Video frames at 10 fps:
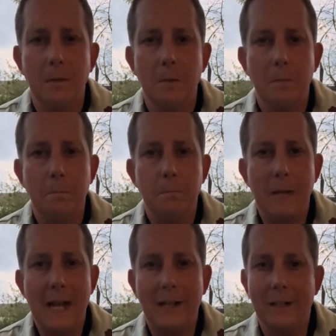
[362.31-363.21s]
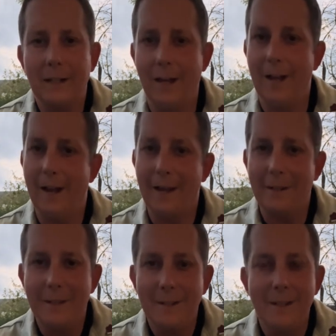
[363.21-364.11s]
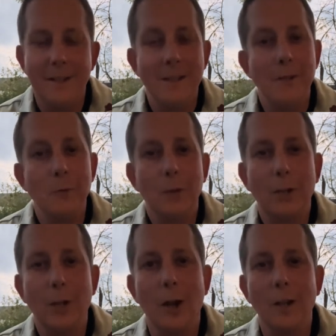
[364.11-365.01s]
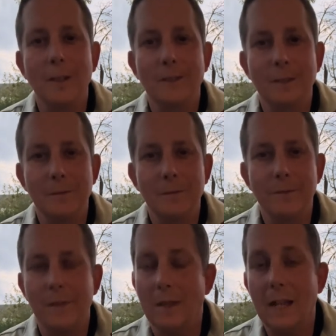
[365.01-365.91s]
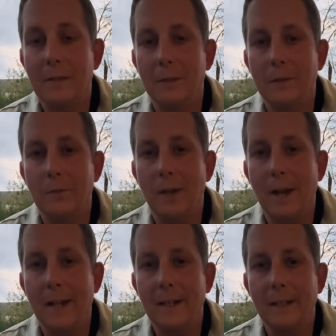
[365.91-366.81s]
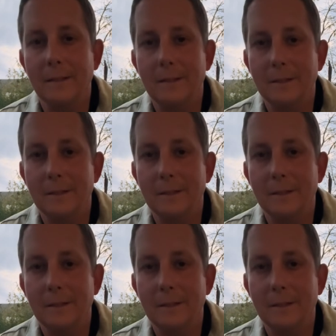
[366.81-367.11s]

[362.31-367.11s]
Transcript: But by God, regardless of the level of writing,